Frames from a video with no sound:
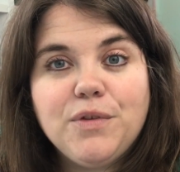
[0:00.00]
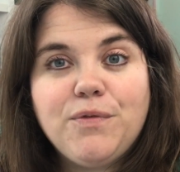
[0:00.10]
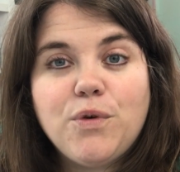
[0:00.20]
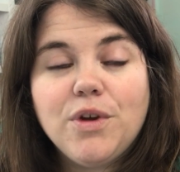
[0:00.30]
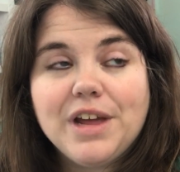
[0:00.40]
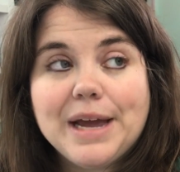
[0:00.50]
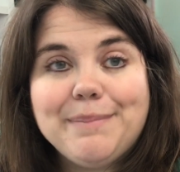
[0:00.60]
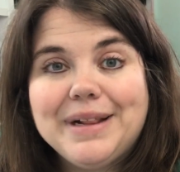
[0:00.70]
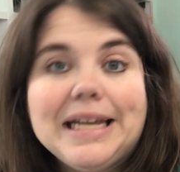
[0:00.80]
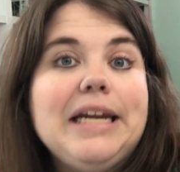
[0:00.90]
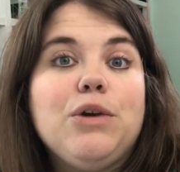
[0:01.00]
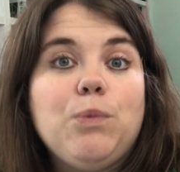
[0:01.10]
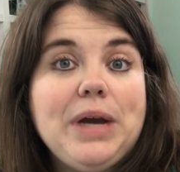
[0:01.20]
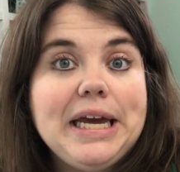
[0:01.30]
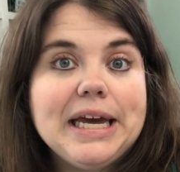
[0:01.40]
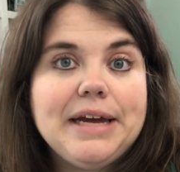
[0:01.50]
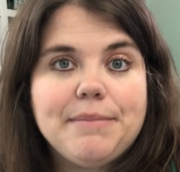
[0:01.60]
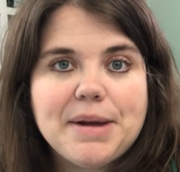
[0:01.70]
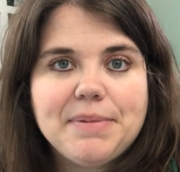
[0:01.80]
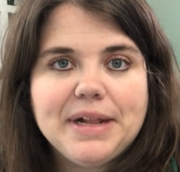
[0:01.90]
for the completed week in
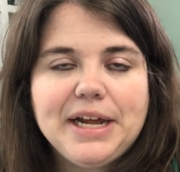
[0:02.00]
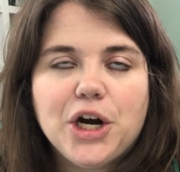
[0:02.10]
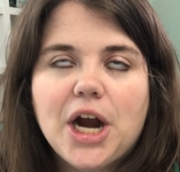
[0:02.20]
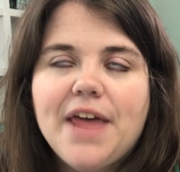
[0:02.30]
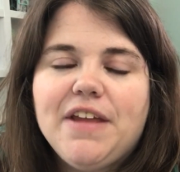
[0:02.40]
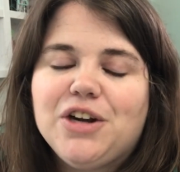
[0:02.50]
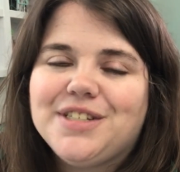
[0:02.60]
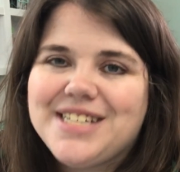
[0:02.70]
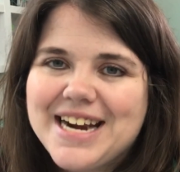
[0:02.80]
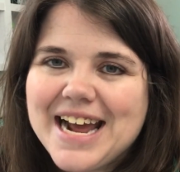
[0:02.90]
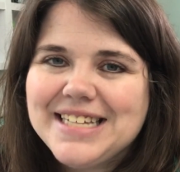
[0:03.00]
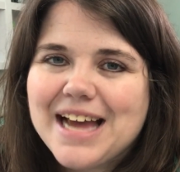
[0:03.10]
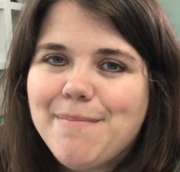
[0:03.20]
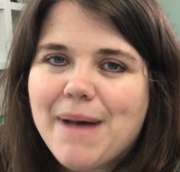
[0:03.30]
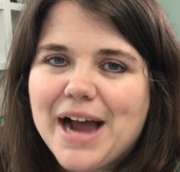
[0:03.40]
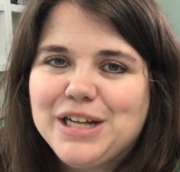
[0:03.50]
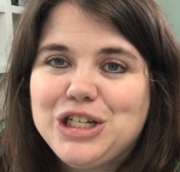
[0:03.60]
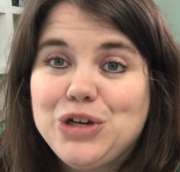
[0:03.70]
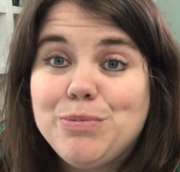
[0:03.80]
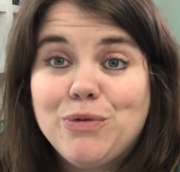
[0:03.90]
my planner. And then on Sundays, I'm back
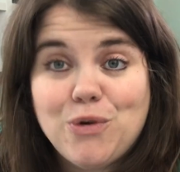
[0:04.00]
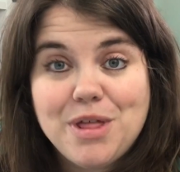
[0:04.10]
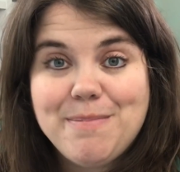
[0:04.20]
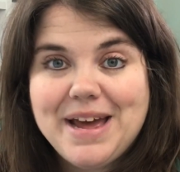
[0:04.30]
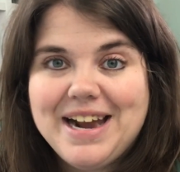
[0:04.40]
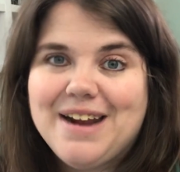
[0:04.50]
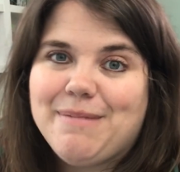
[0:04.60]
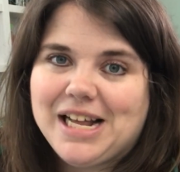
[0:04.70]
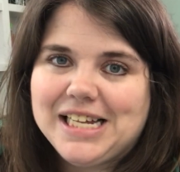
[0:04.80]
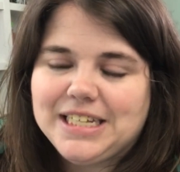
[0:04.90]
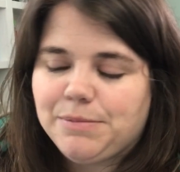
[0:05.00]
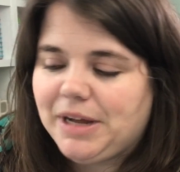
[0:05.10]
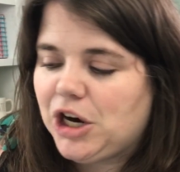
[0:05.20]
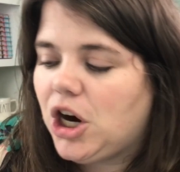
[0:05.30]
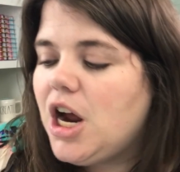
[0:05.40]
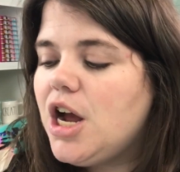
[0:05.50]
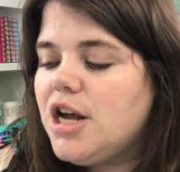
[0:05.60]
to before the pen in my classic planner.